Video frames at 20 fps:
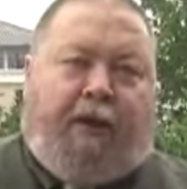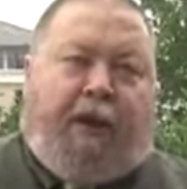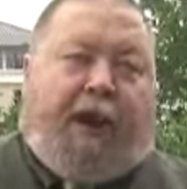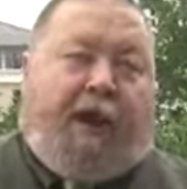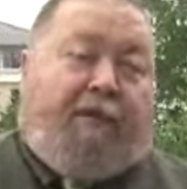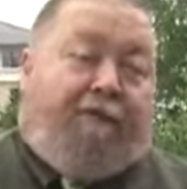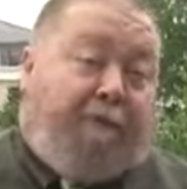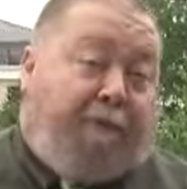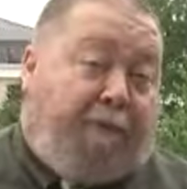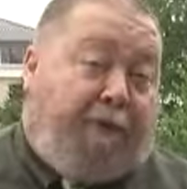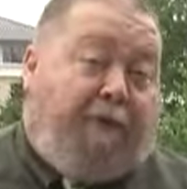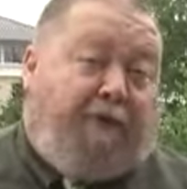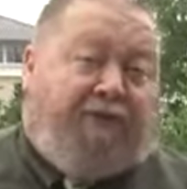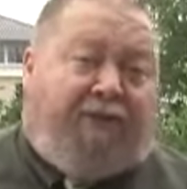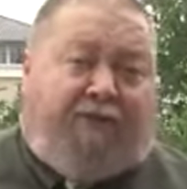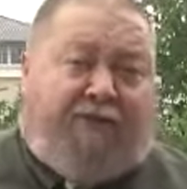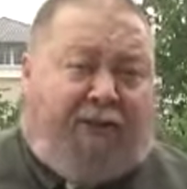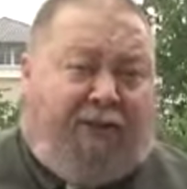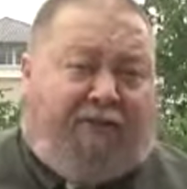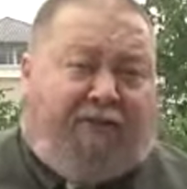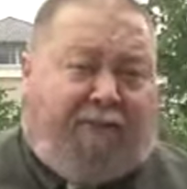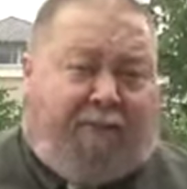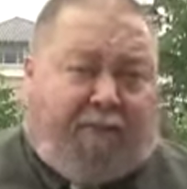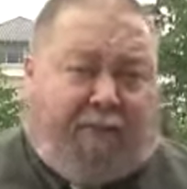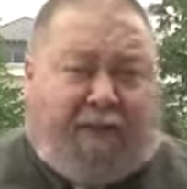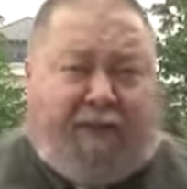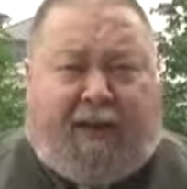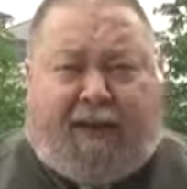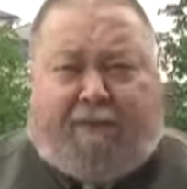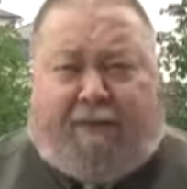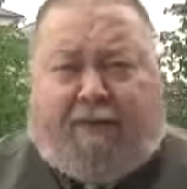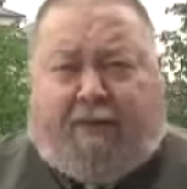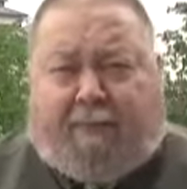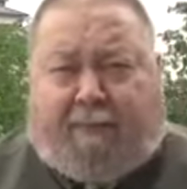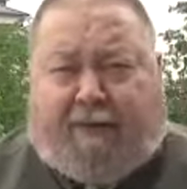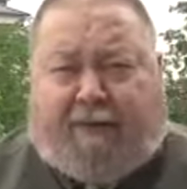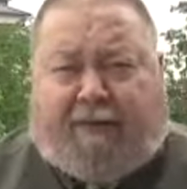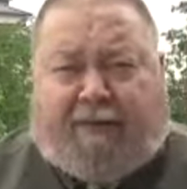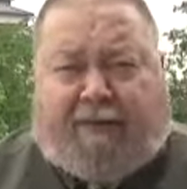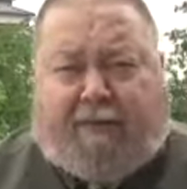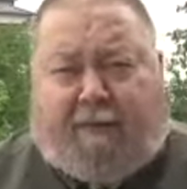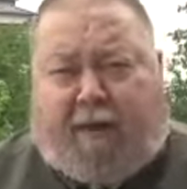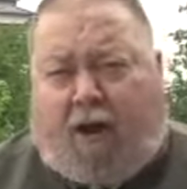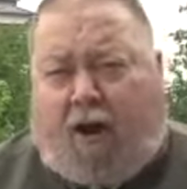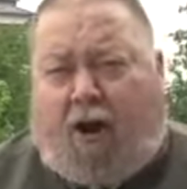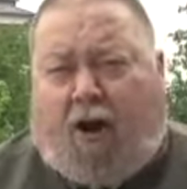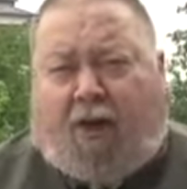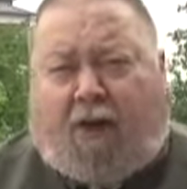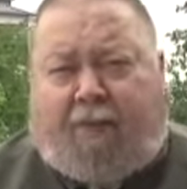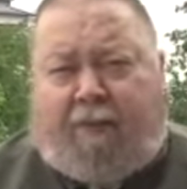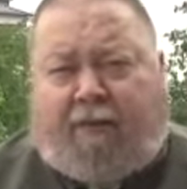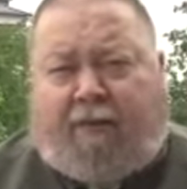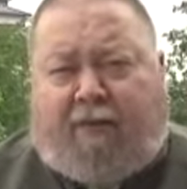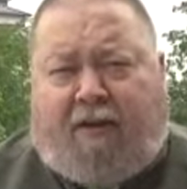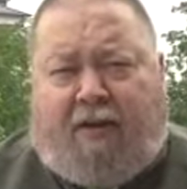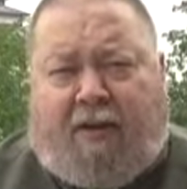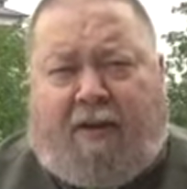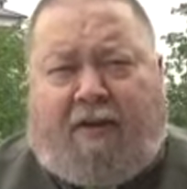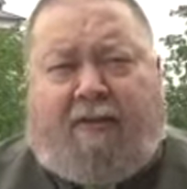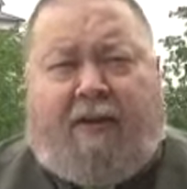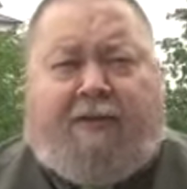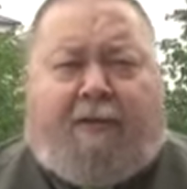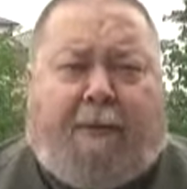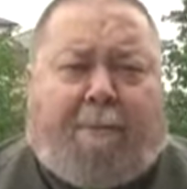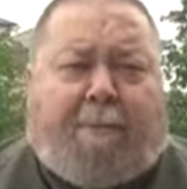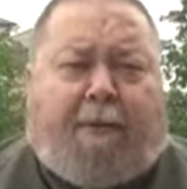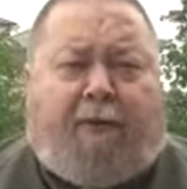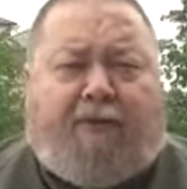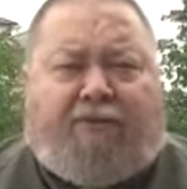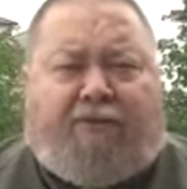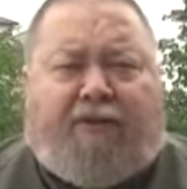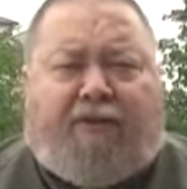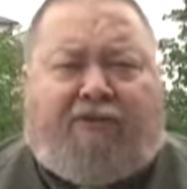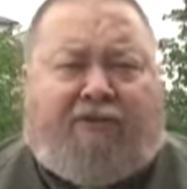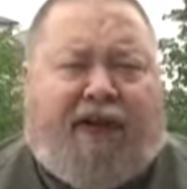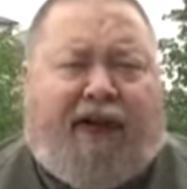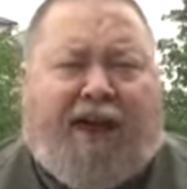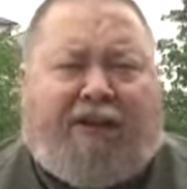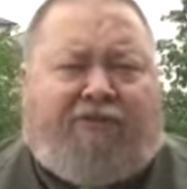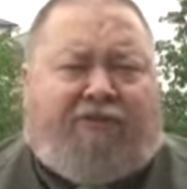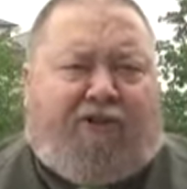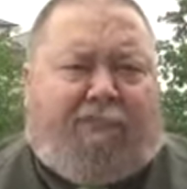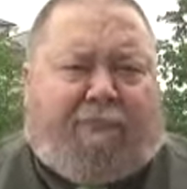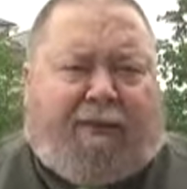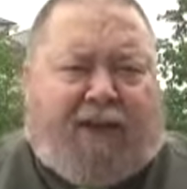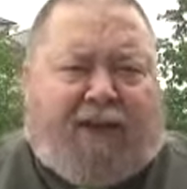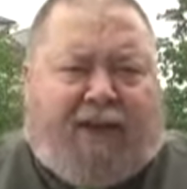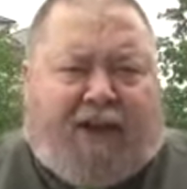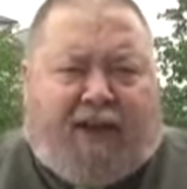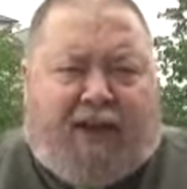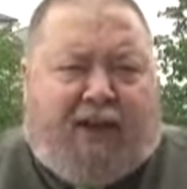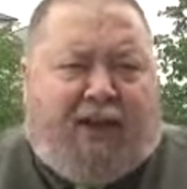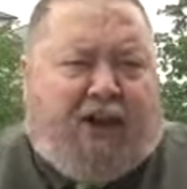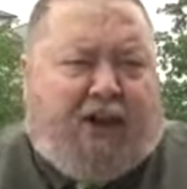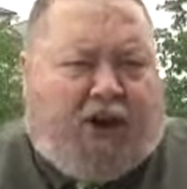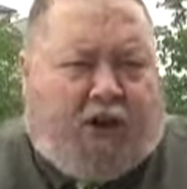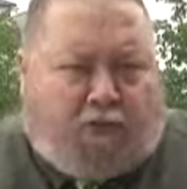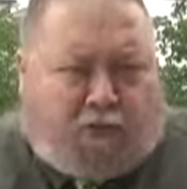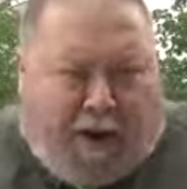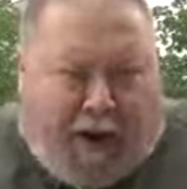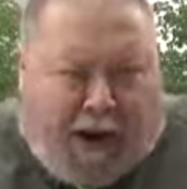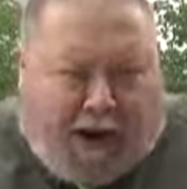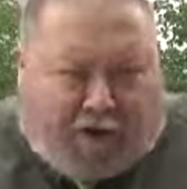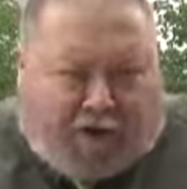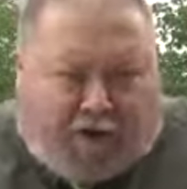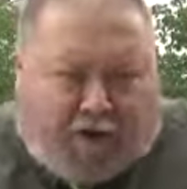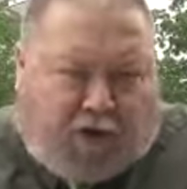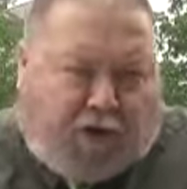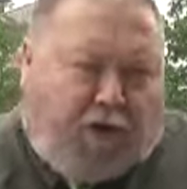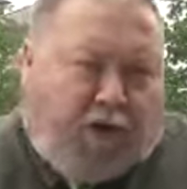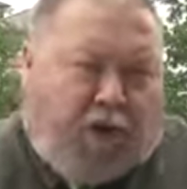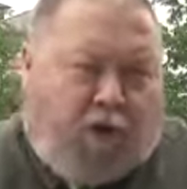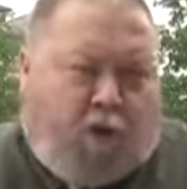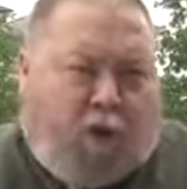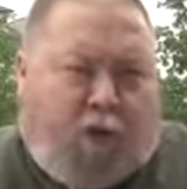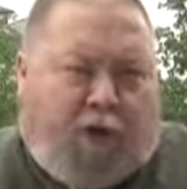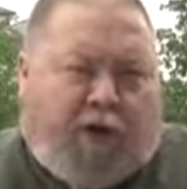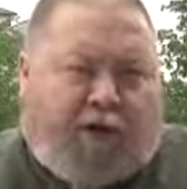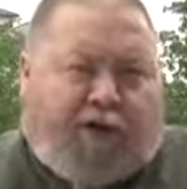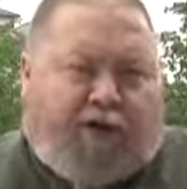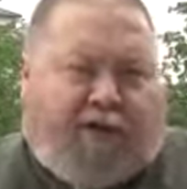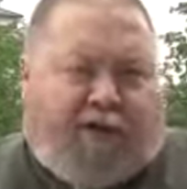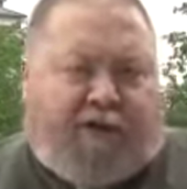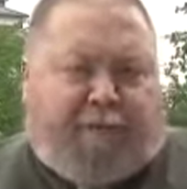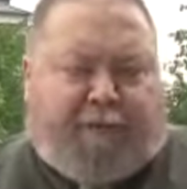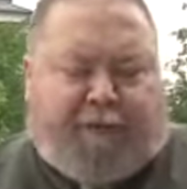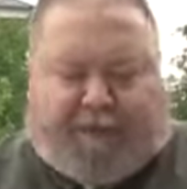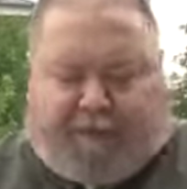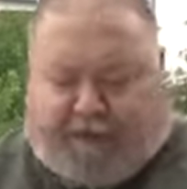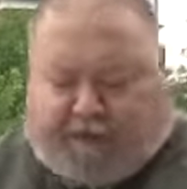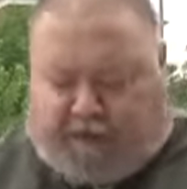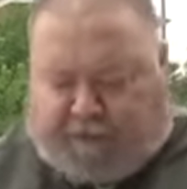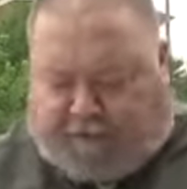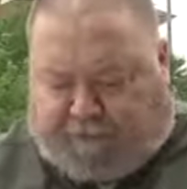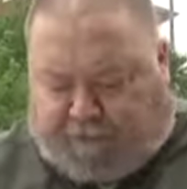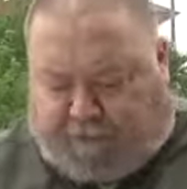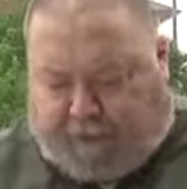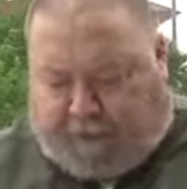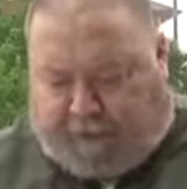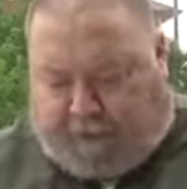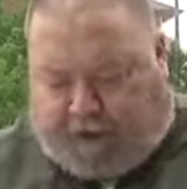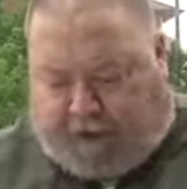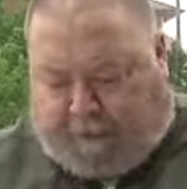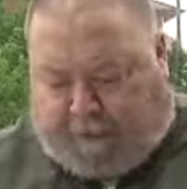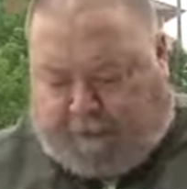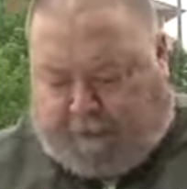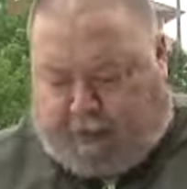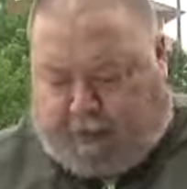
And if a person doesn't believe on the basis of my arguments, then that person is actually being irrational, according to this particular view here.